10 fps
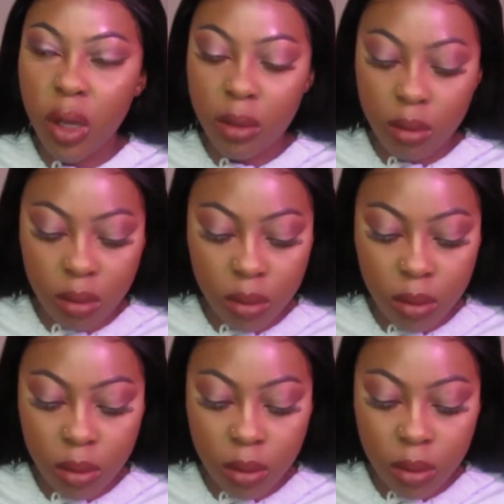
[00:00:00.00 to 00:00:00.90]
point.
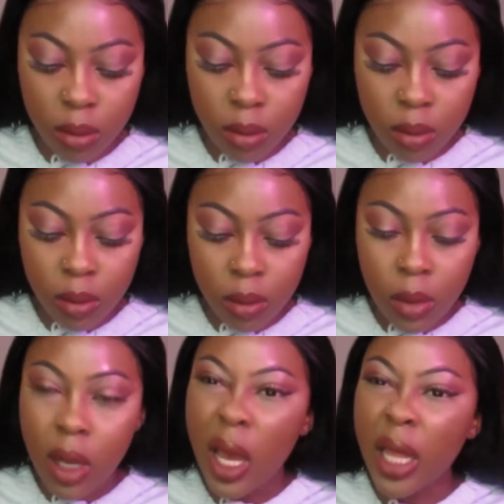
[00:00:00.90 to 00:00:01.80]

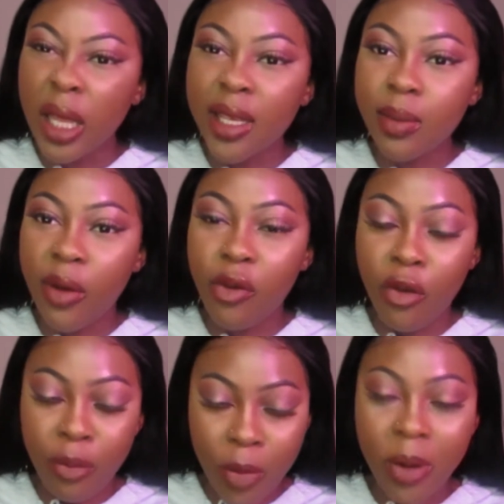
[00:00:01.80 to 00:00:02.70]
I think it's my
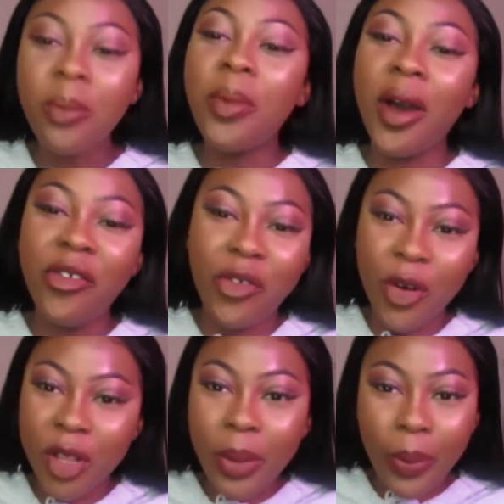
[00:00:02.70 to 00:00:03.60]
fourth point. My
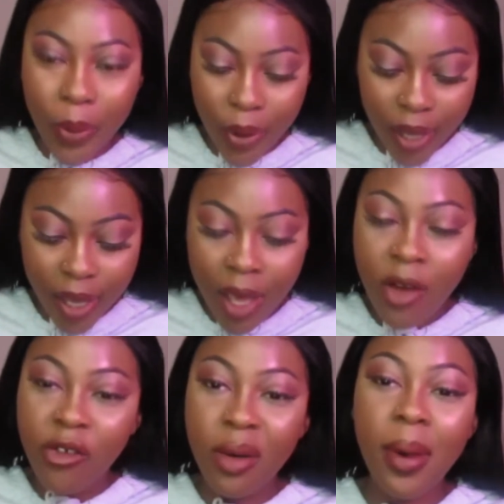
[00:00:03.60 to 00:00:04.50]
fourth point
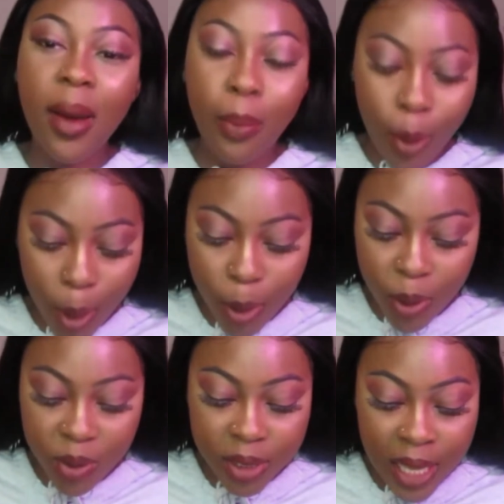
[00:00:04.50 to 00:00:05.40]
for my
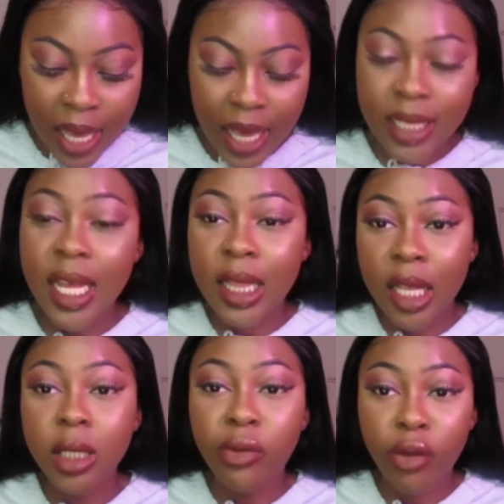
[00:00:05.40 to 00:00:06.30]
pros is that
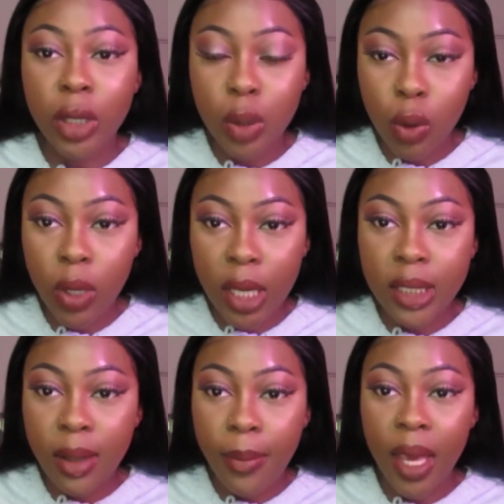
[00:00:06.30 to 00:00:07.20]
this frontal
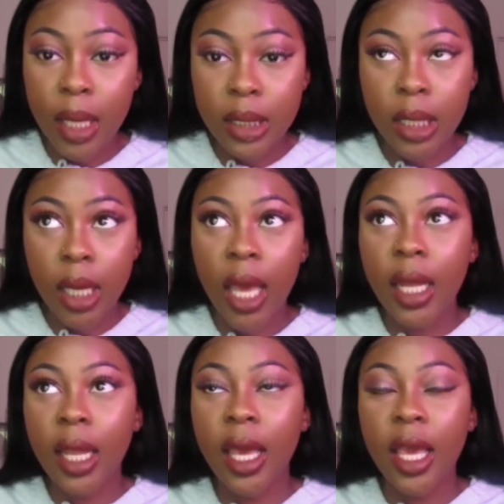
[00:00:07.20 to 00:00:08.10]
is amazing.
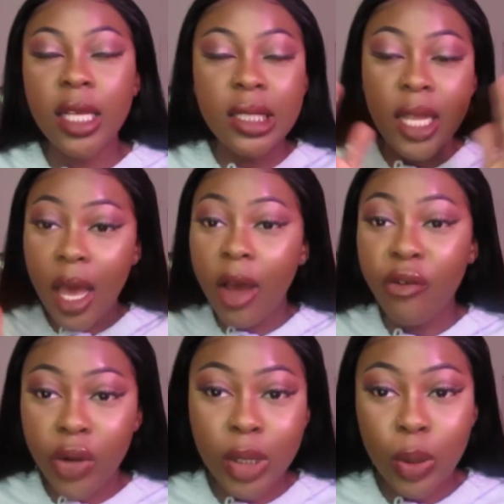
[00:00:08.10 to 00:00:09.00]
And like, it's not a
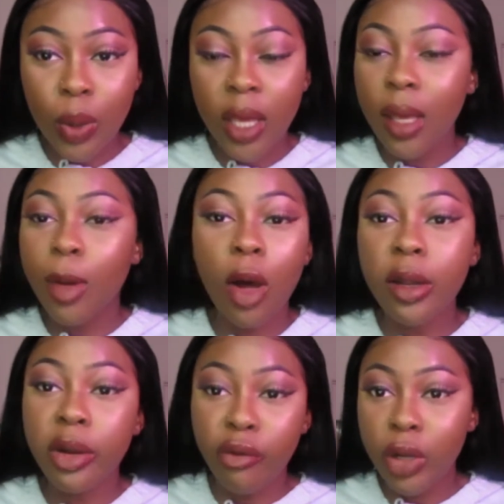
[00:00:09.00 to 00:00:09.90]
frontal. I keep
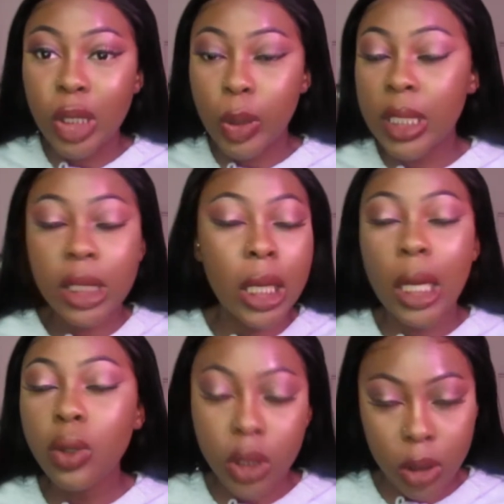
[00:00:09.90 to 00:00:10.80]
calling it a frontal. It's a
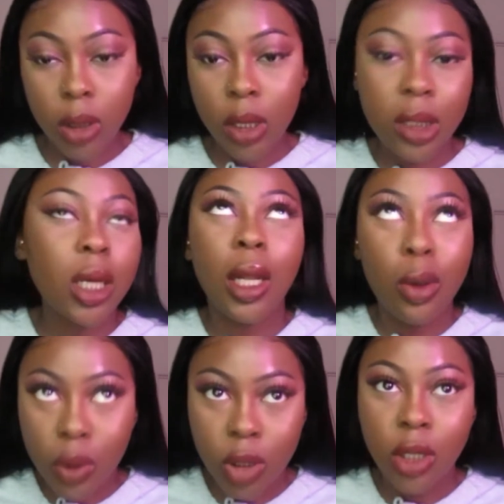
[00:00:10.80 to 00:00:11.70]
closure. It's a
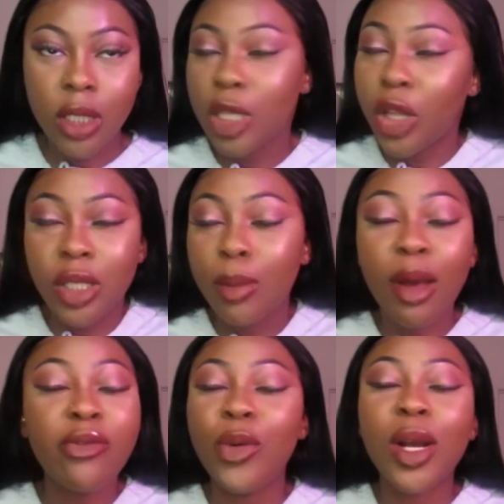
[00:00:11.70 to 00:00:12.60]
closure. It's a
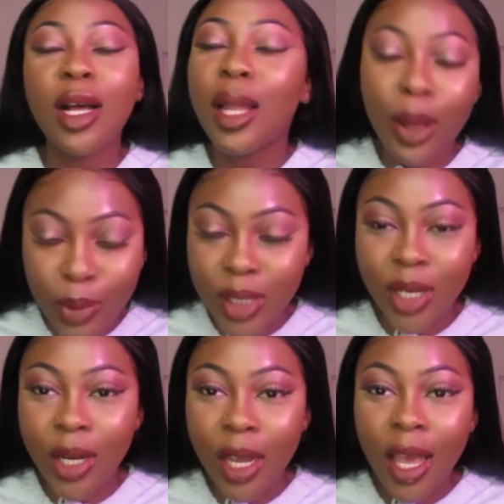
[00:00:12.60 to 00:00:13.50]
13x4
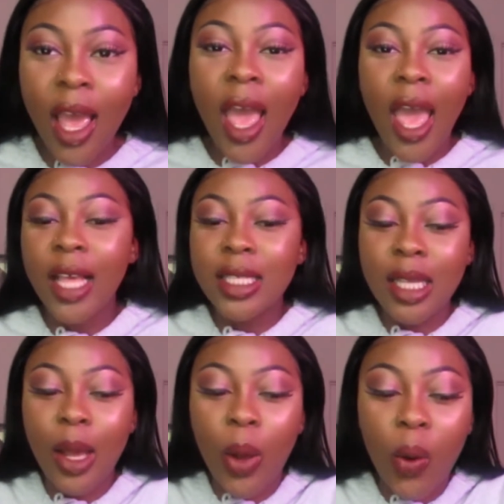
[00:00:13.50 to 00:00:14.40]
closure. And
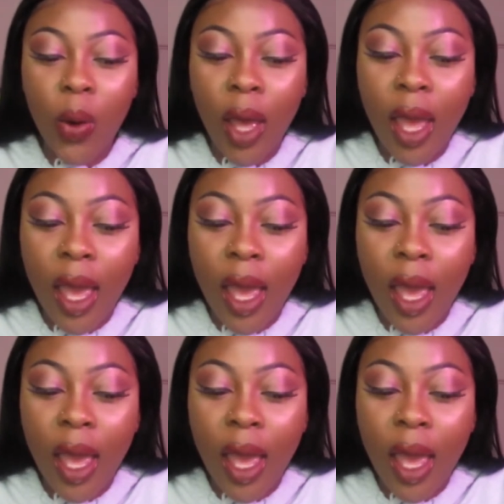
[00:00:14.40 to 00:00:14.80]
so,